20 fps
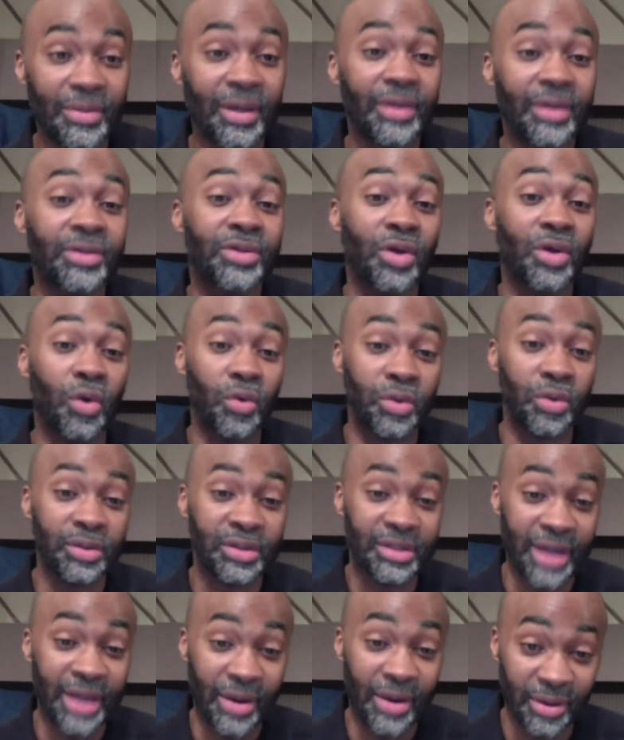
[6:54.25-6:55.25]
So
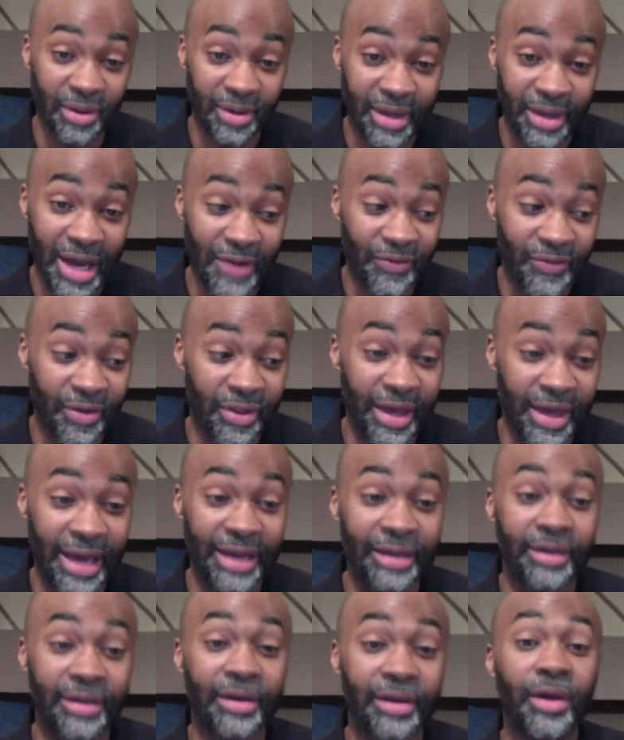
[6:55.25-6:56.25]
stay on the lookout for
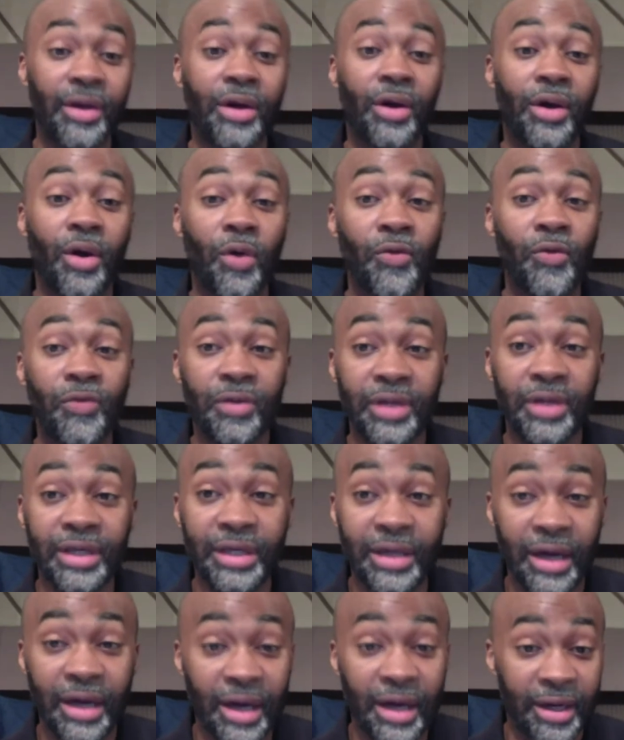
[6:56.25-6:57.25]
that.
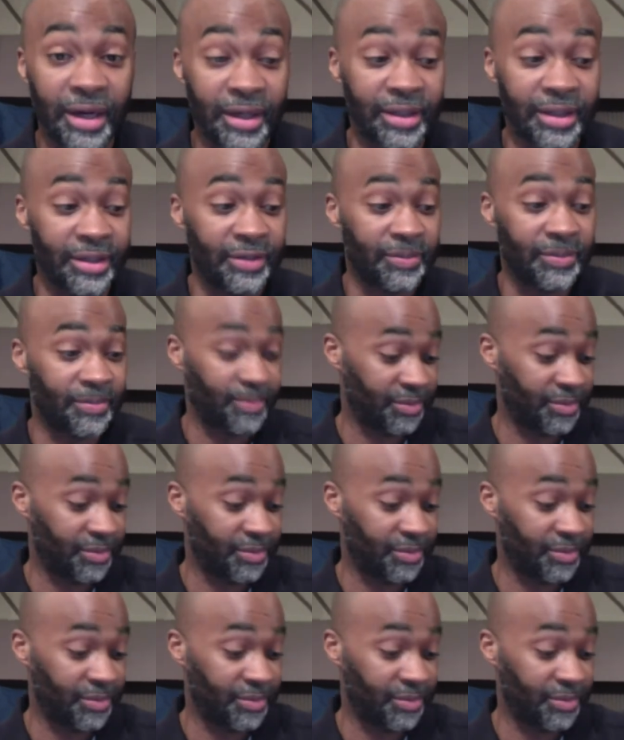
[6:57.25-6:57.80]
Hopefully, I